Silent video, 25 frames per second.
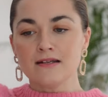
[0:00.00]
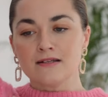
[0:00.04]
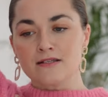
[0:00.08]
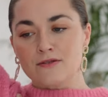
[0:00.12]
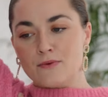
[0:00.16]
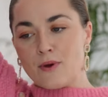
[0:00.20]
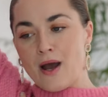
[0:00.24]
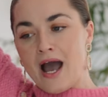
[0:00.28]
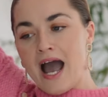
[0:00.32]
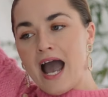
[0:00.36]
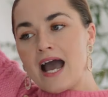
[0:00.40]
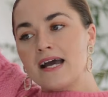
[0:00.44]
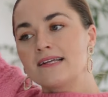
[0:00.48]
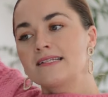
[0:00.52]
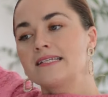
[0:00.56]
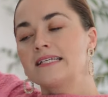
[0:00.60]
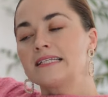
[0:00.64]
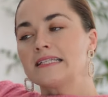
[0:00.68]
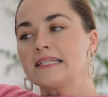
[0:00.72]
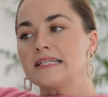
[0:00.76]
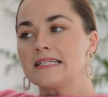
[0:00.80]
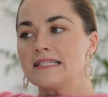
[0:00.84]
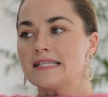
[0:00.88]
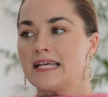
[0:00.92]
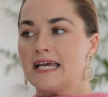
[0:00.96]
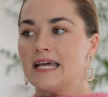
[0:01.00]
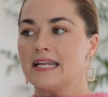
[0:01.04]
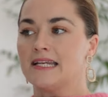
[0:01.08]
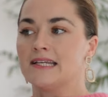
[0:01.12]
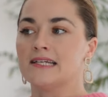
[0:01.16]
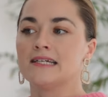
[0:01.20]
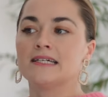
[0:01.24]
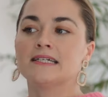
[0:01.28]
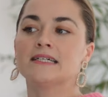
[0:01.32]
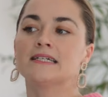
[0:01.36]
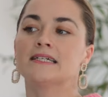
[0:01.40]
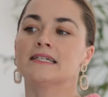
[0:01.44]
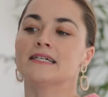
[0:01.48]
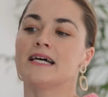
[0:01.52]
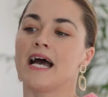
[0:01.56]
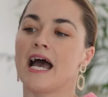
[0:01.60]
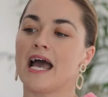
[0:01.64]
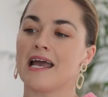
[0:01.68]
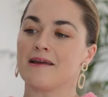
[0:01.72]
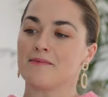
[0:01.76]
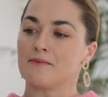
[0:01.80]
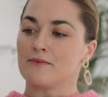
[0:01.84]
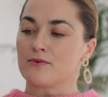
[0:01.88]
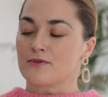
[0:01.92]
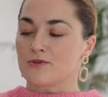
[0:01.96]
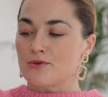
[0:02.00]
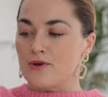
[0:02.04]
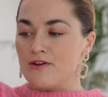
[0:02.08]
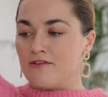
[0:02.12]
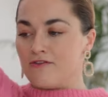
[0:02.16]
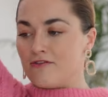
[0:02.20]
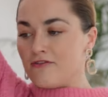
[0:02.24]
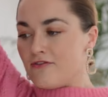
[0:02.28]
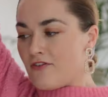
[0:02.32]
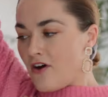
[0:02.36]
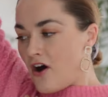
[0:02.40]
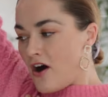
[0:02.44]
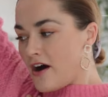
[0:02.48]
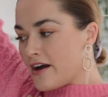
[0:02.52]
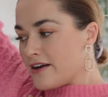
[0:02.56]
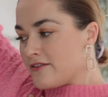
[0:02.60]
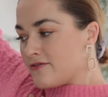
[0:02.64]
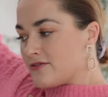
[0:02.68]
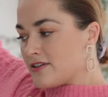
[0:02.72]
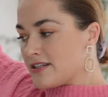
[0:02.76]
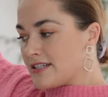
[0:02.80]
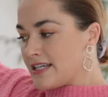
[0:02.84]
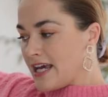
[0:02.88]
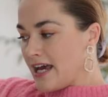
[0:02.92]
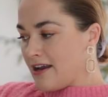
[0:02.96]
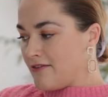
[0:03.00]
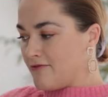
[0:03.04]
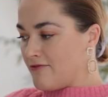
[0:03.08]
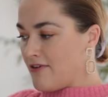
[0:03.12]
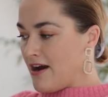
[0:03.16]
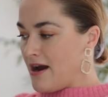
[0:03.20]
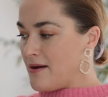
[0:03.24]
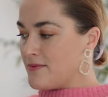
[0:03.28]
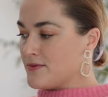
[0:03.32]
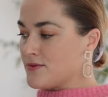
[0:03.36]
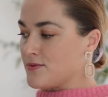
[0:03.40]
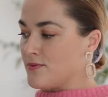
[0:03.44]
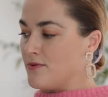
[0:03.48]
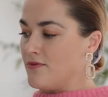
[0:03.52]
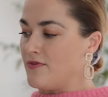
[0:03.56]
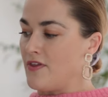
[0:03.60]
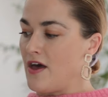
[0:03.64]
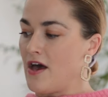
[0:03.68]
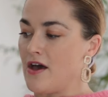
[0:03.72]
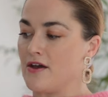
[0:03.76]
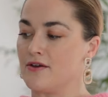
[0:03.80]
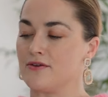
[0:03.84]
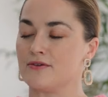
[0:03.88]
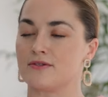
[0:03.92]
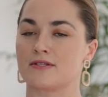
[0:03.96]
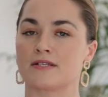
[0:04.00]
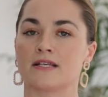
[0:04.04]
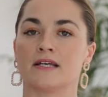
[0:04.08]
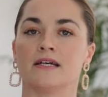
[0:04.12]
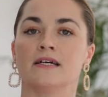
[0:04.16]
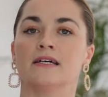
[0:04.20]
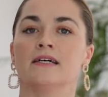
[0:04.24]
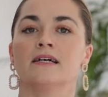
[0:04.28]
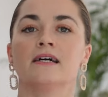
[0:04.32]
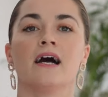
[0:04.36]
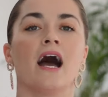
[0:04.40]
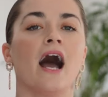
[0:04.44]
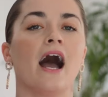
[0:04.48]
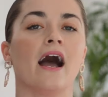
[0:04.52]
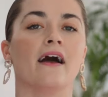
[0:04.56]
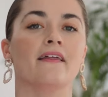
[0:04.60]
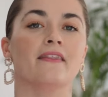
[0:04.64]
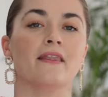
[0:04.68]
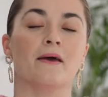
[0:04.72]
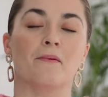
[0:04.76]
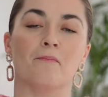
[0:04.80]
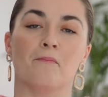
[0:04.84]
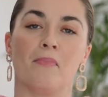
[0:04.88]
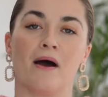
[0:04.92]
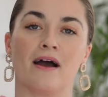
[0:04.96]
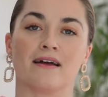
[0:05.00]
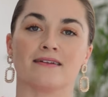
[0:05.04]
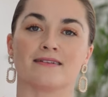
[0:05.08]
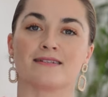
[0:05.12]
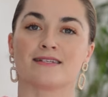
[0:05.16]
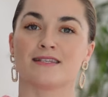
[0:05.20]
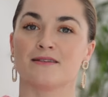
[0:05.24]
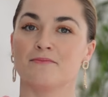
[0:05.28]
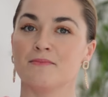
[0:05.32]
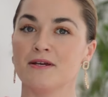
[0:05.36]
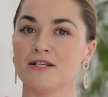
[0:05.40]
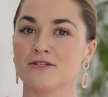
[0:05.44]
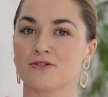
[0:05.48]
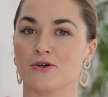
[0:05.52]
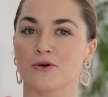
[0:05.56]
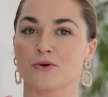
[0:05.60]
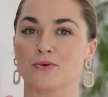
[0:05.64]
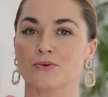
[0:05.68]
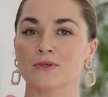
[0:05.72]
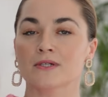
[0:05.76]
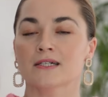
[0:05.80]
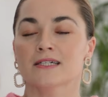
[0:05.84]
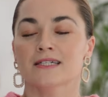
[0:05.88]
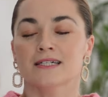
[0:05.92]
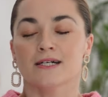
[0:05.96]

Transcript: So we're adding this in, aiming between 5 to 10 reps with those, and then back to the middle.